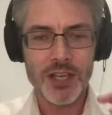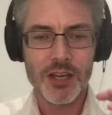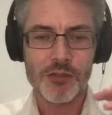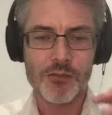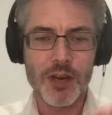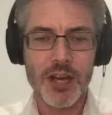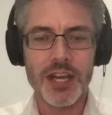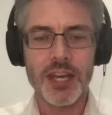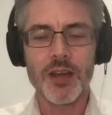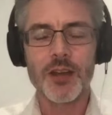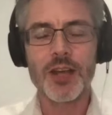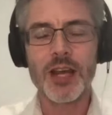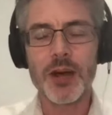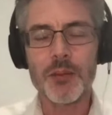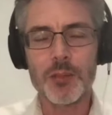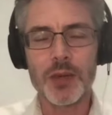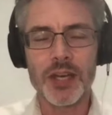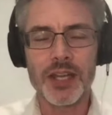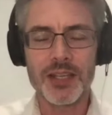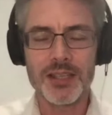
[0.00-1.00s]
radio
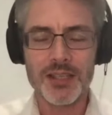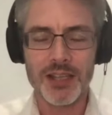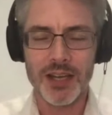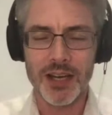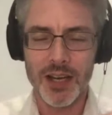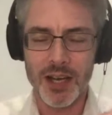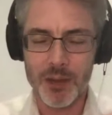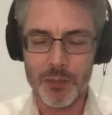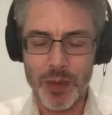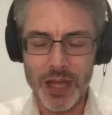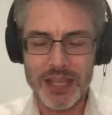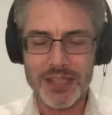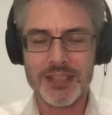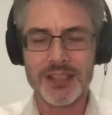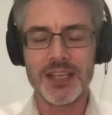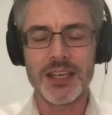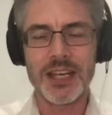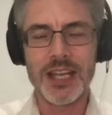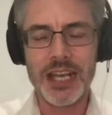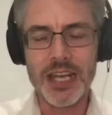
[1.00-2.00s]
companies, are based
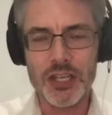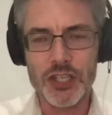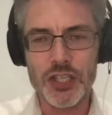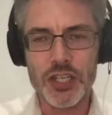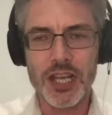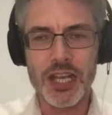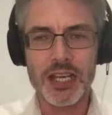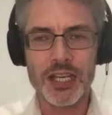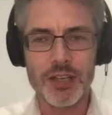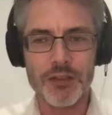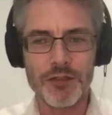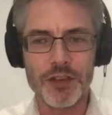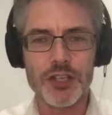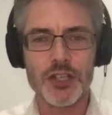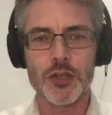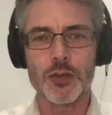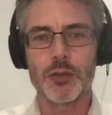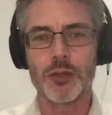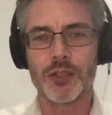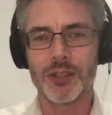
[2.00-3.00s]
in each
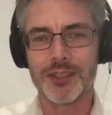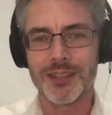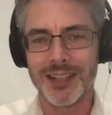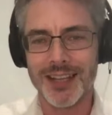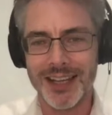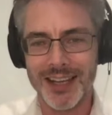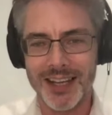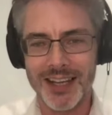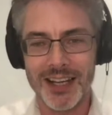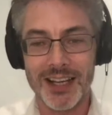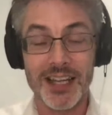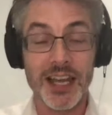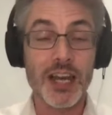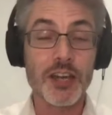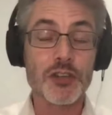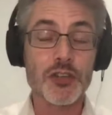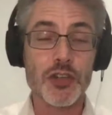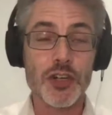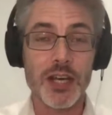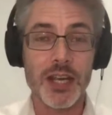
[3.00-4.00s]
individual
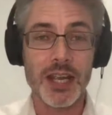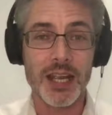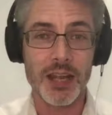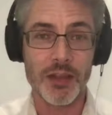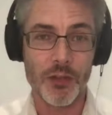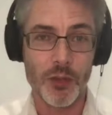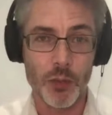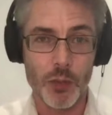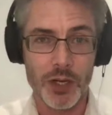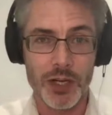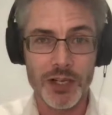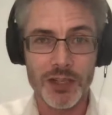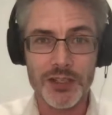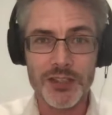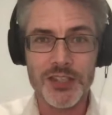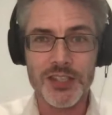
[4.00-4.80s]
country in the world.